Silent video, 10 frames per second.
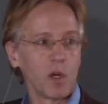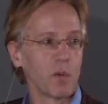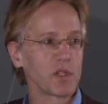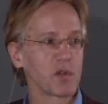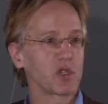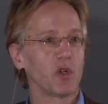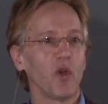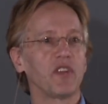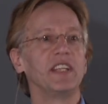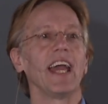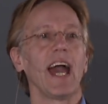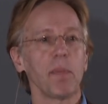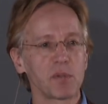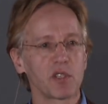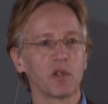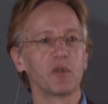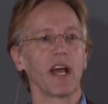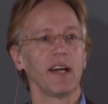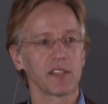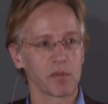what was called the absolute
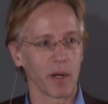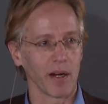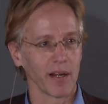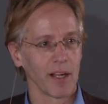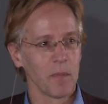elsewhere.